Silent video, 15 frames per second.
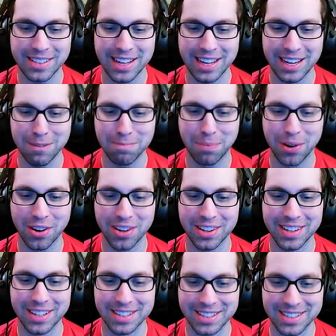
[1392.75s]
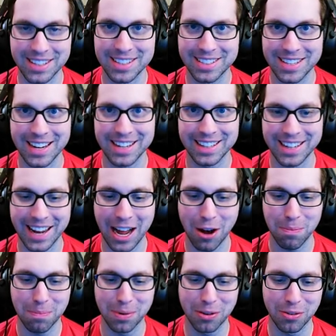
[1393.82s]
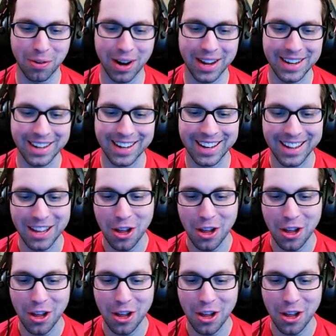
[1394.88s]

the input is dictating the output, right?